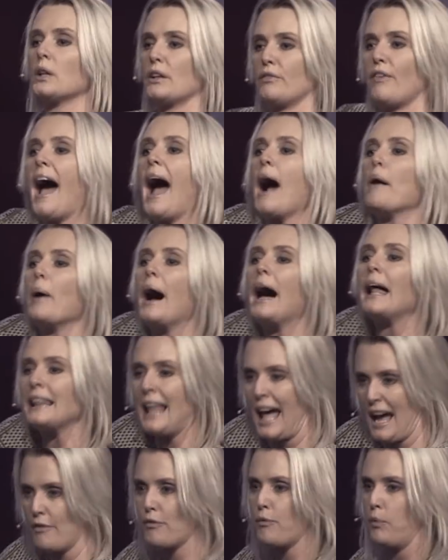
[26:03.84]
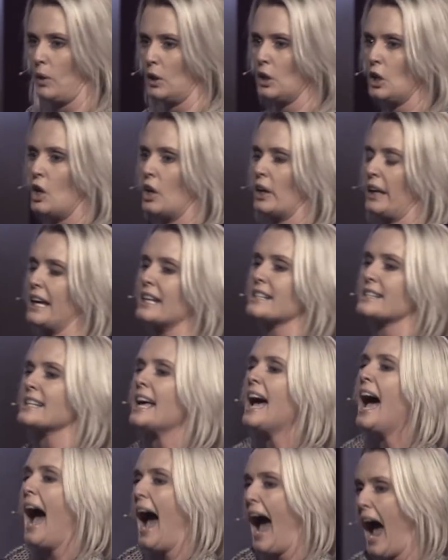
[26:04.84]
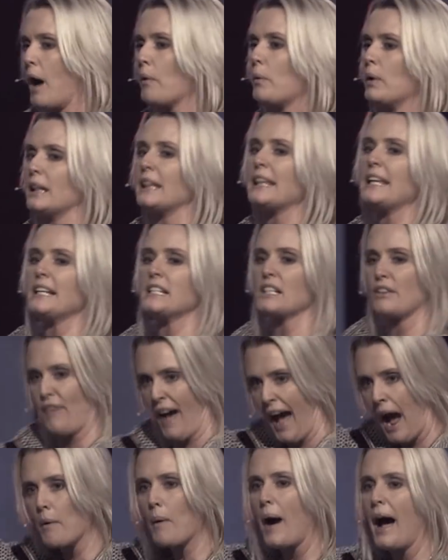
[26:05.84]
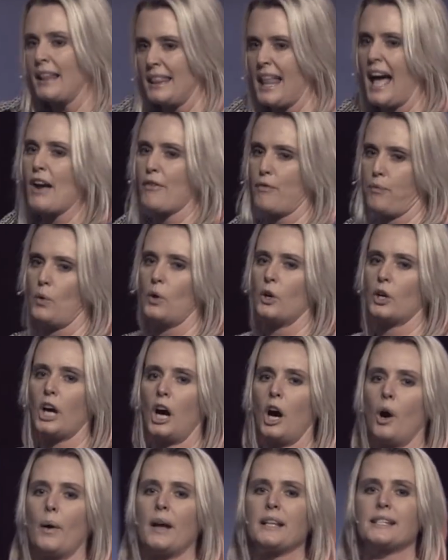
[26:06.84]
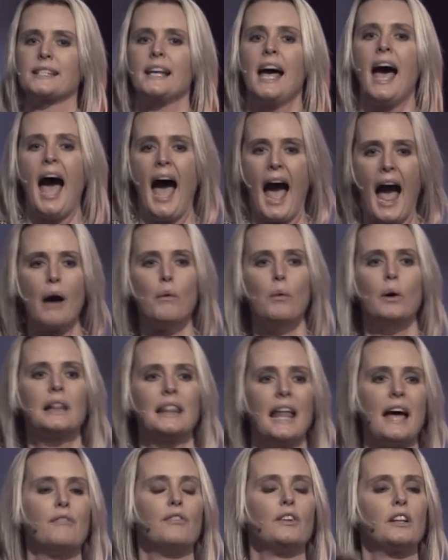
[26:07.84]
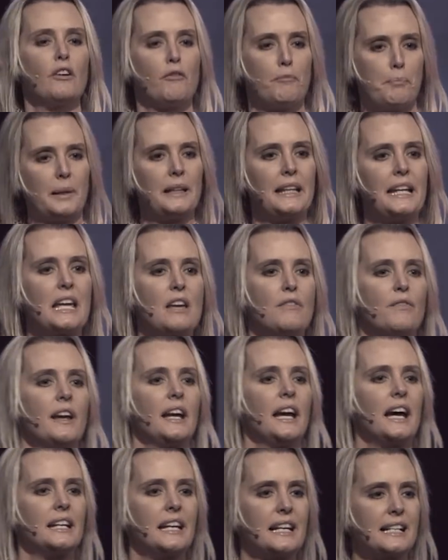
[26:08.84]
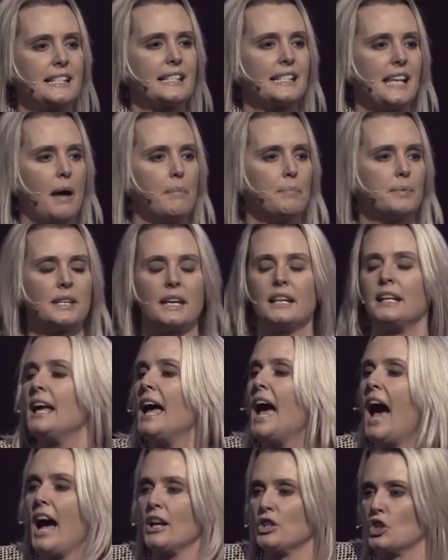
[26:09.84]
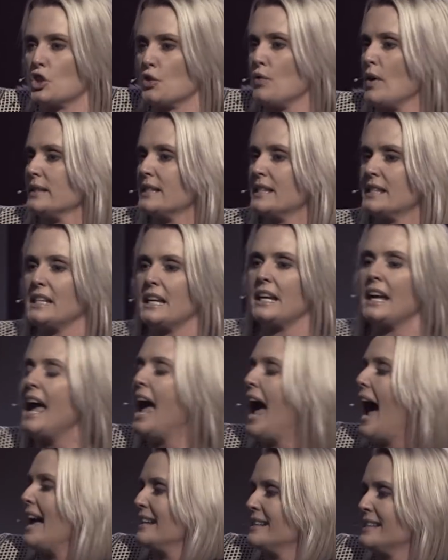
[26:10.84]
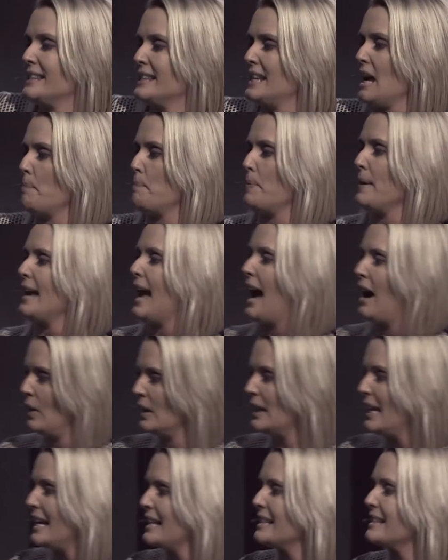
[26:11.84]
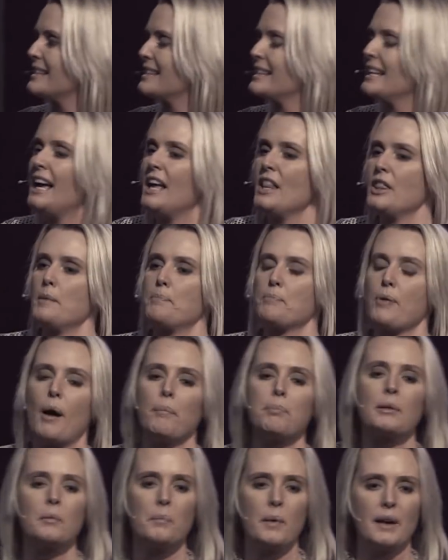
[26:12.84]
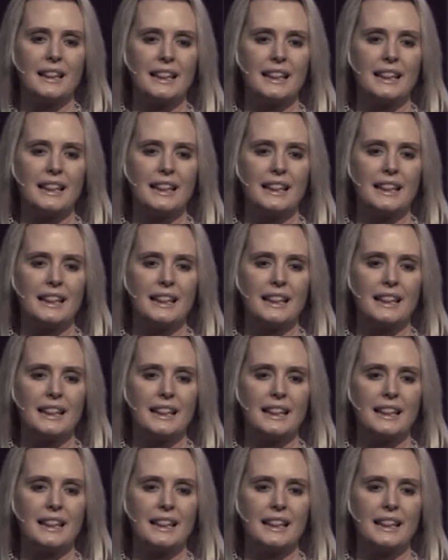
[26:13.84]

of how our life will look. It's our lid of how our life will go. It's our level of believing and accepting and trusting and stepping out. Lids. The problem with